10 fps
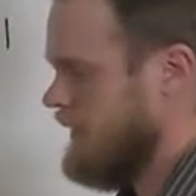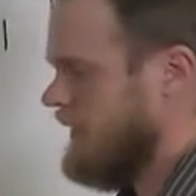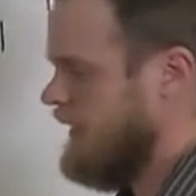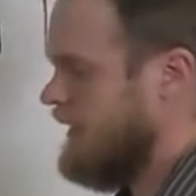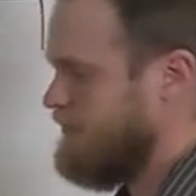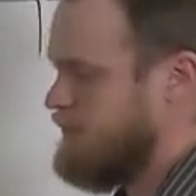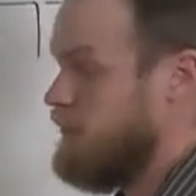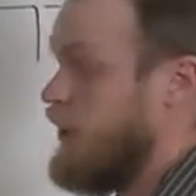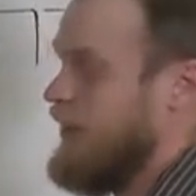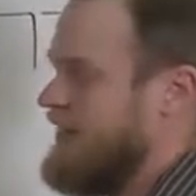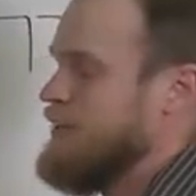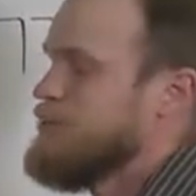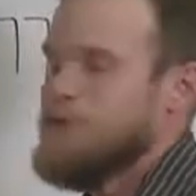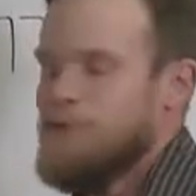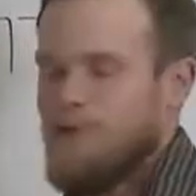
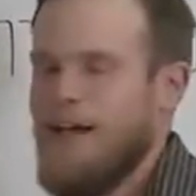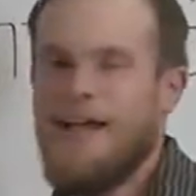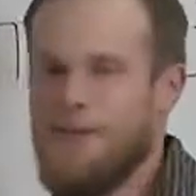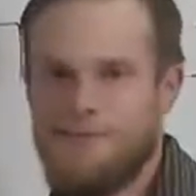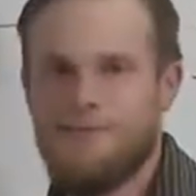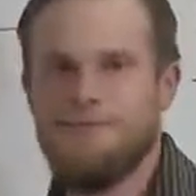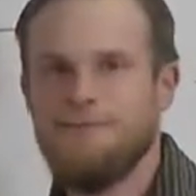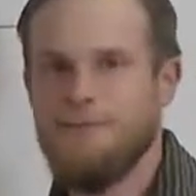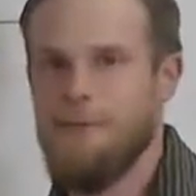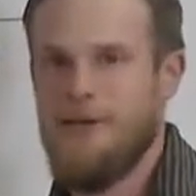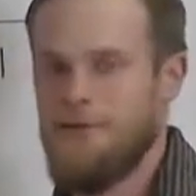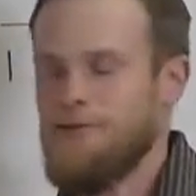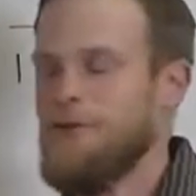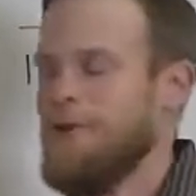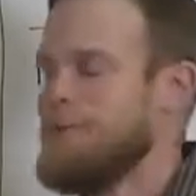variness, for lack of a
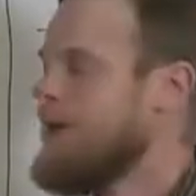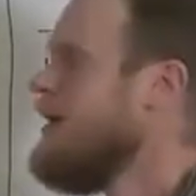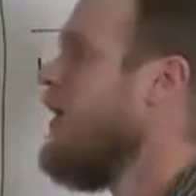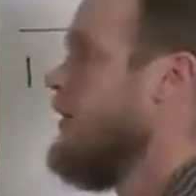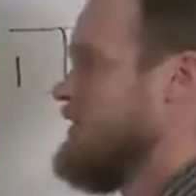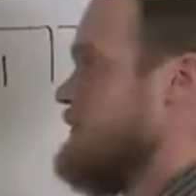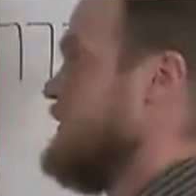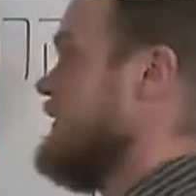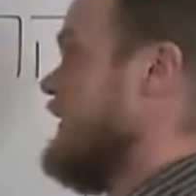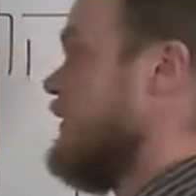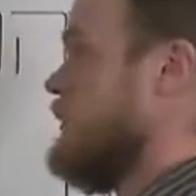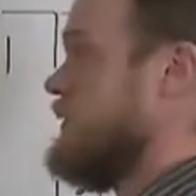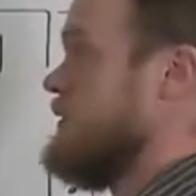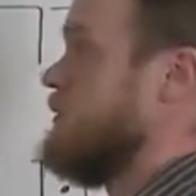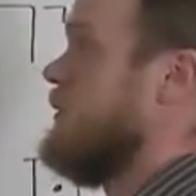better term, are definitely here
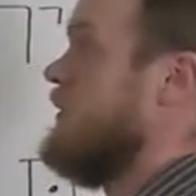with this